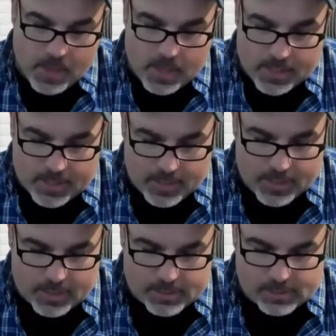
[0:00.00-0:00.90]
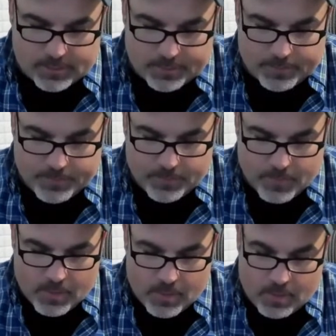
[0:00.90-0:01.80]
is,
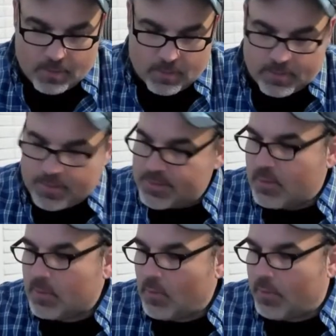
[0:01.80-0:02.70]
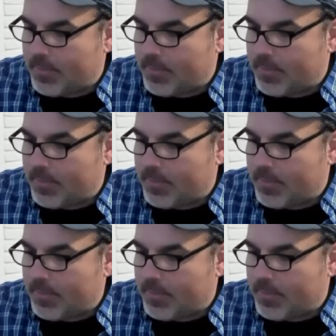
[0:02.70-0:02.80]
there's no going